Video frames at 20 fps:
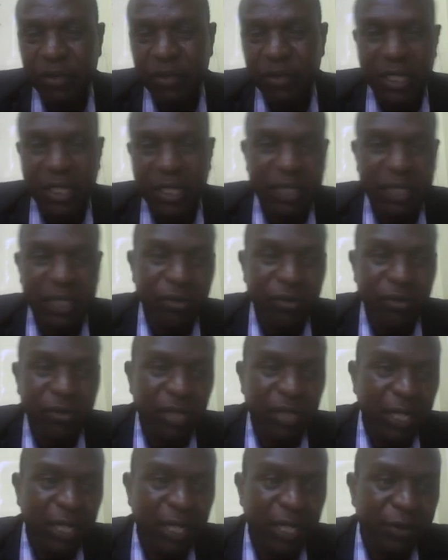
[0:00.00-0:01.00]
Let's choose
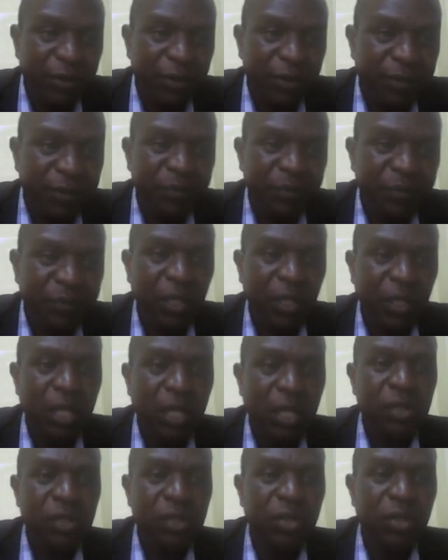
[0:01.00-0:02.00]
that way.
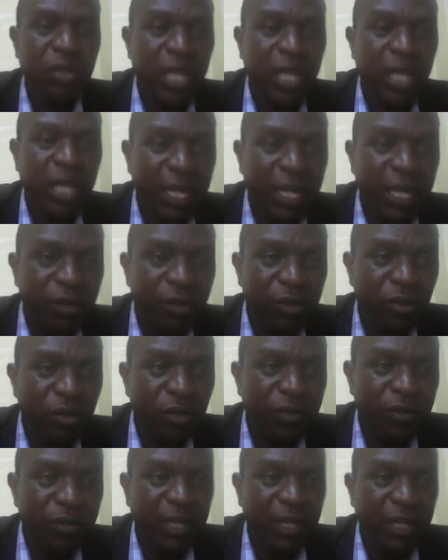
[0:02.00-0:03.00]
So here you'll
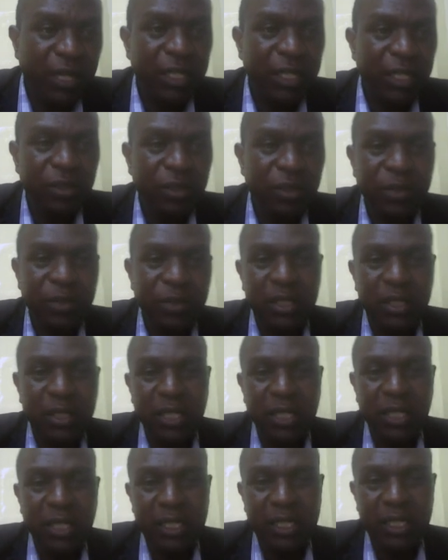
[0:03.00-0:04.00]
find the topic is
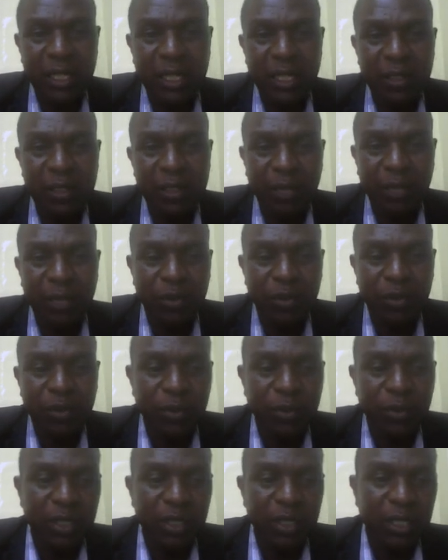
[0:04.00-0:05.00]
listed, subtopic
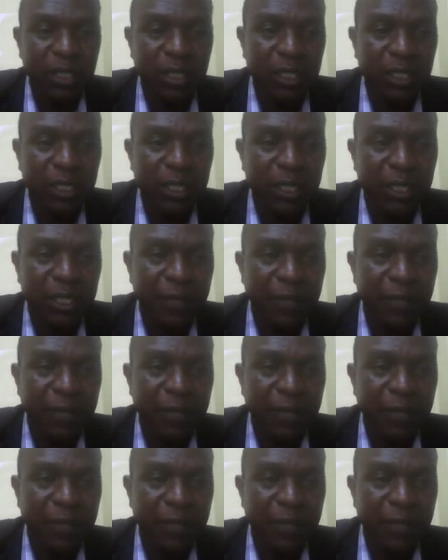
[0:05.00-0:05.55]
is listed.